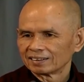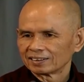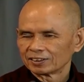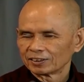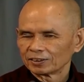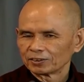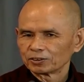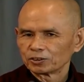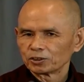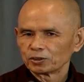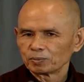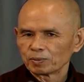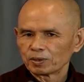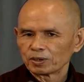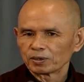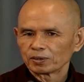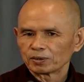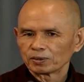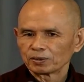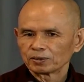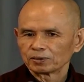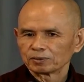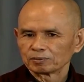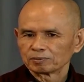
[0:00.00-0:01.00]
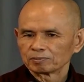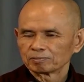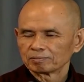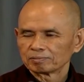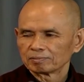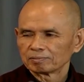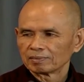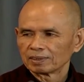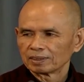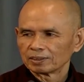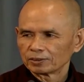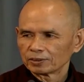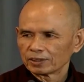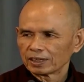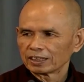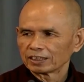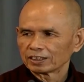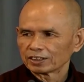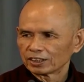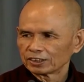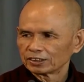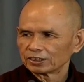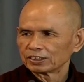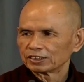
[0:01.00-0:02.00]
So tomorrow, you
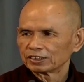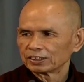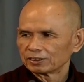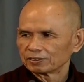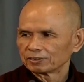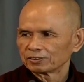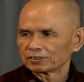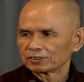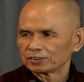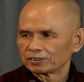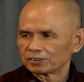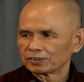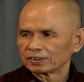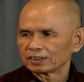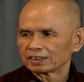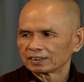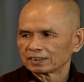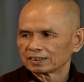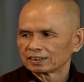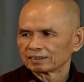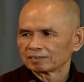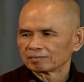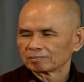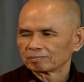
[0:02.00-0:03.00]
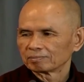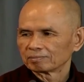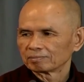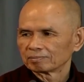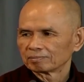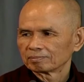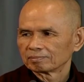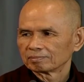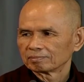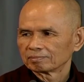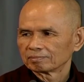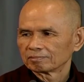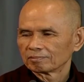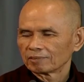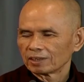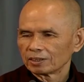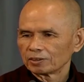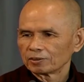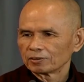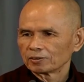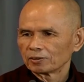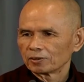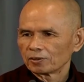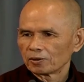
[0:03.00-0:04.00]
can continue to do it
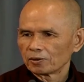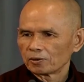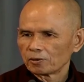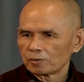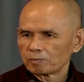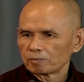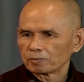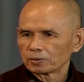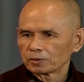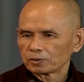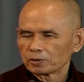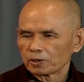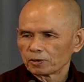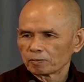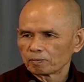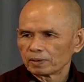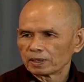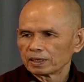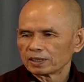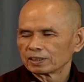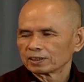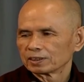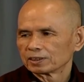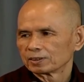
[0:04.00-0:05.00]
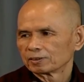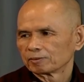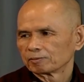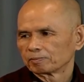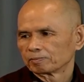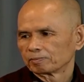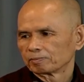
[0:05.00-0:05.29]
when you go home to your place.